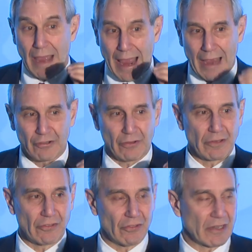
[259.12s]
actually
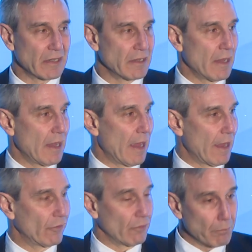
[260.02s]
seen
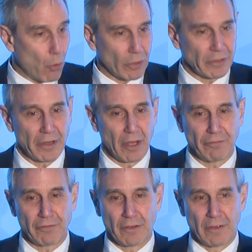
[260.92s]
as important
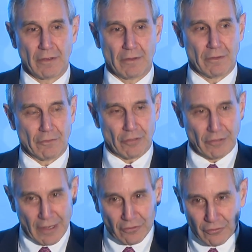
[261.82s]
enough to
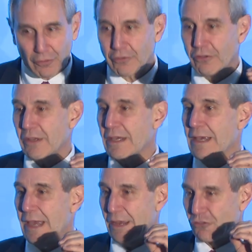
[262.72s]
take seriously
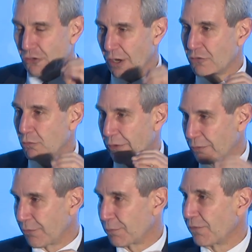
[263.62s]
and judge whether
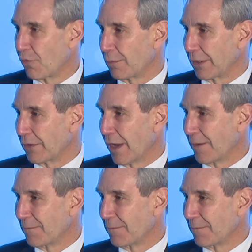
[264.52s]
it's performing or not.